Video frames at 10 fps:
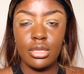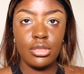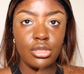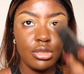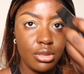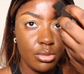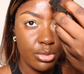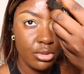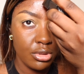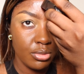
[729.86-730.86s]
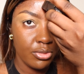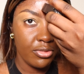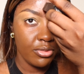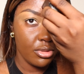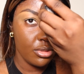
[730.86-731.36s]
I'm just gonna put
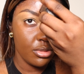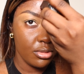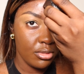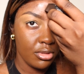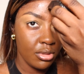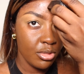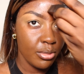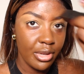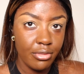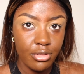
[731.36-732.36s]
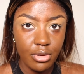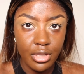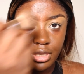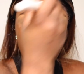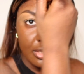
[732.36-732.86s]
some on my
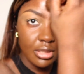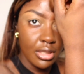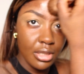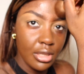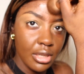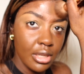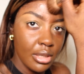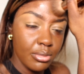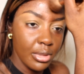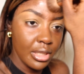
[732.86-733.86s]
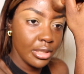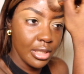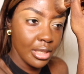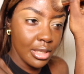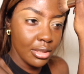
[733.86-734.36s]
forehead and blend
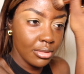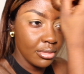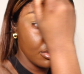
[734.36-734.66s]
that out,